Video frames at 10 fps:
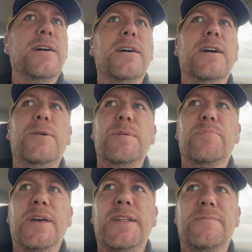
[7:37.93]
And we
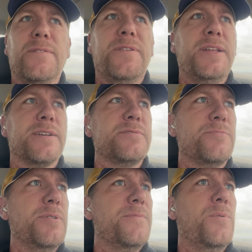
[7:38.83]
planted for the next
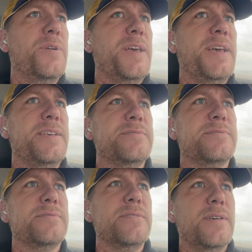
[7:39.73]
3 or 4
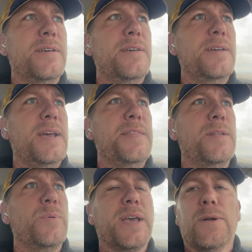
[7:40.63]
days, and
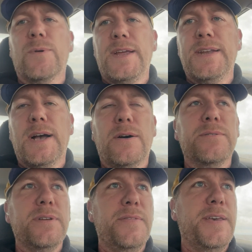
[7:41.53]
then we got rained
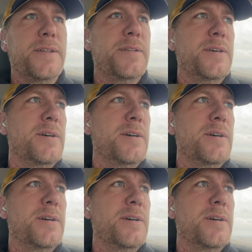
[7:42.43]
out, and then